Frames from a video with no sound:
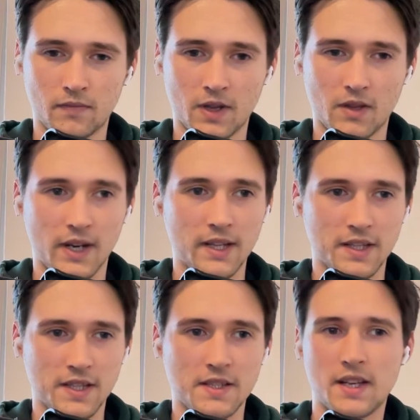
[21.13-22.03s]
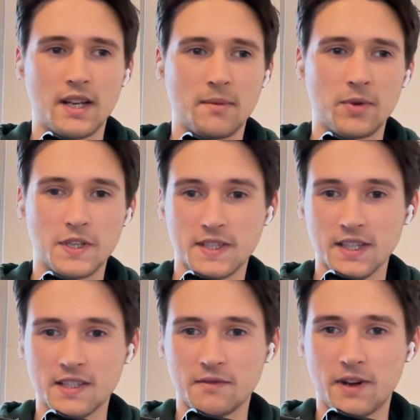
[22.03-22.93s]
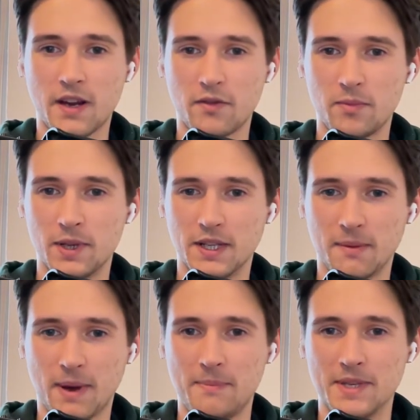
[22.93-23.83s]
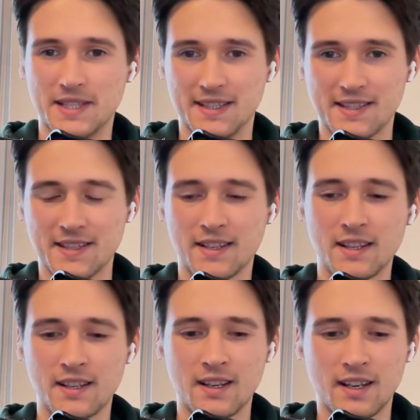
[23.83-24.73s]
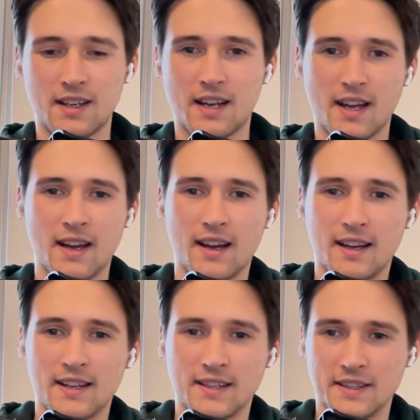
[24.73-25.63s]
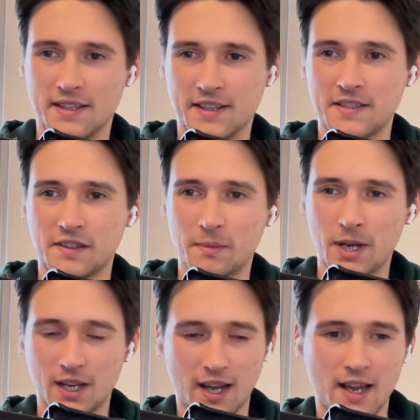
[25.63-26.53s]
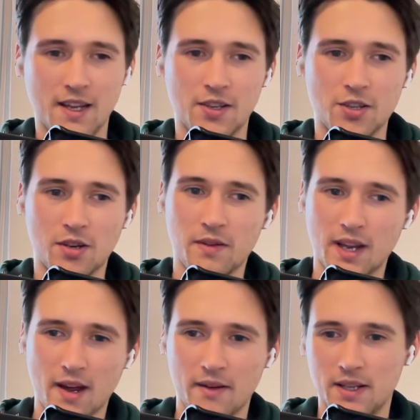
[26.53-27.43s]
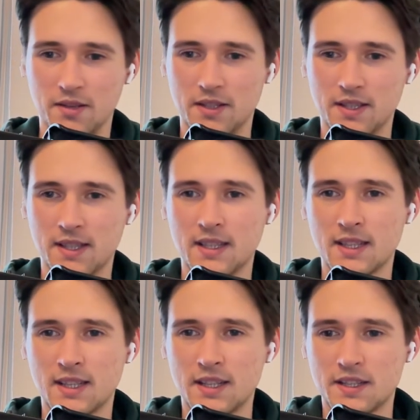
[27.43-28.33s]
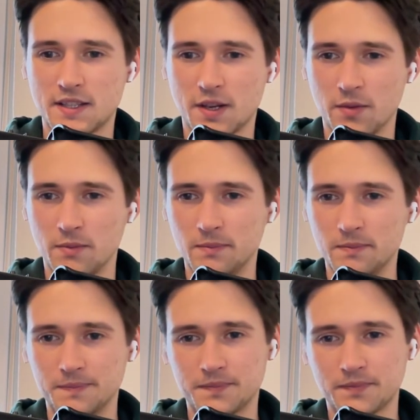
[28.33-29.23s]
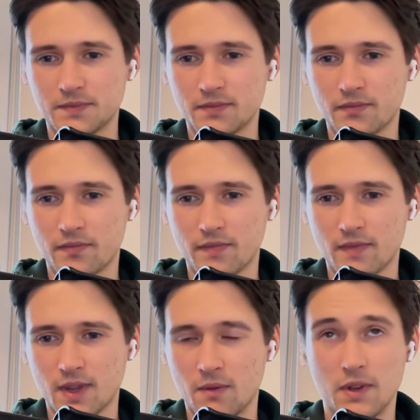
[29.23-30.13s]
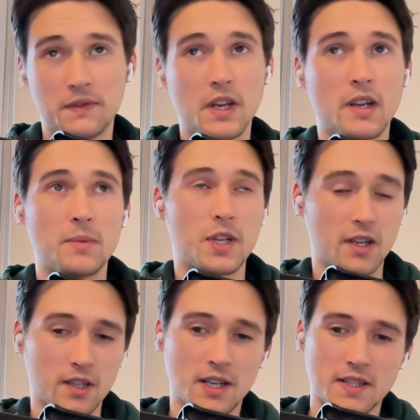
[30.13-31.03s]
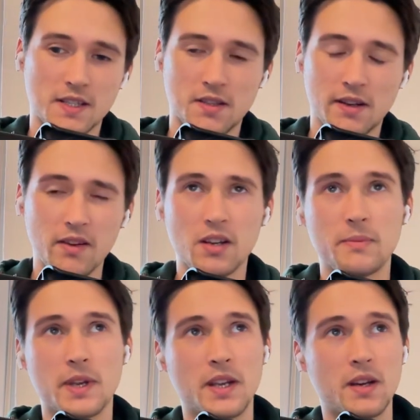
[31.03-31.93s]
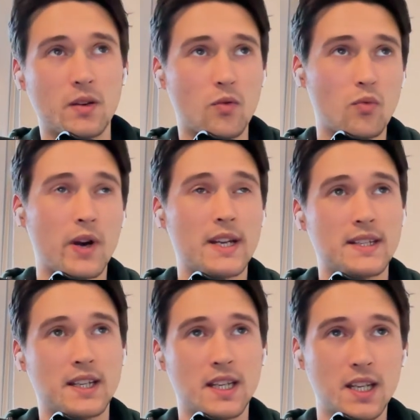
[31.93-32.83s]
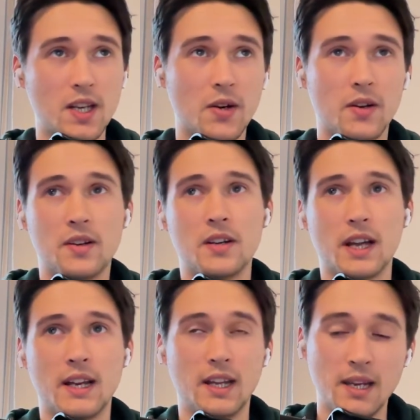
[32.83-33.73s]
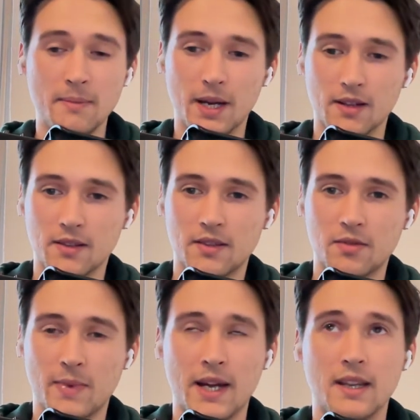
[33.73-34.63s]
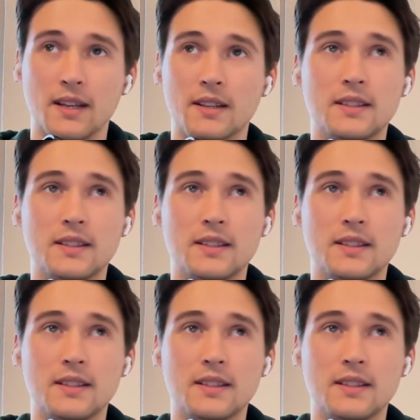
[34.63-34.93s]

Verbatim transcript: All right, this is day number 65 of building my business and streaming and showing how I do it. So, what we're going to be doing today is today we're going to be writing here an email to my